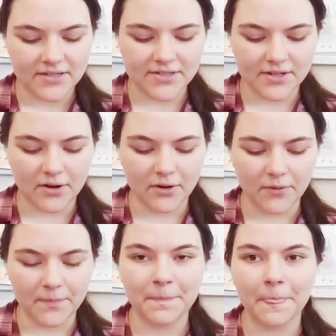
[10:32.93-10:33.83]

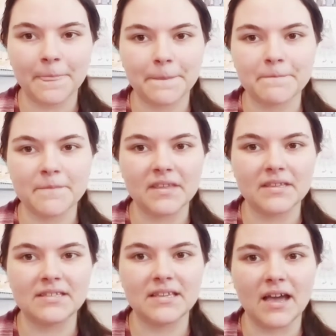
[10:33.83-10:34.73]
So
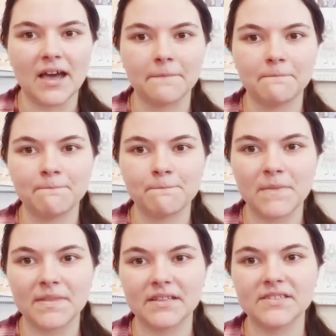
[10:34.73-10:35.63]
yeah,
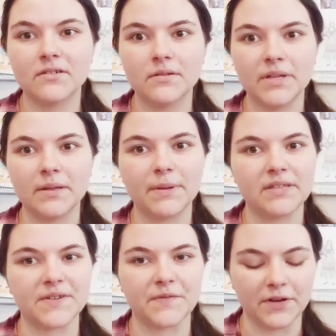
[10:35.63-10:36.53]
that's going to be a
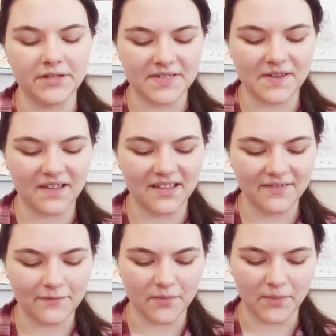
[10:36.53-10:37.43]
bit different
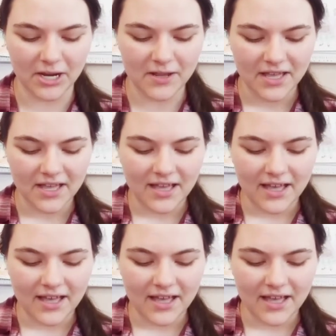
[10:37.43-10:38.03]
for me.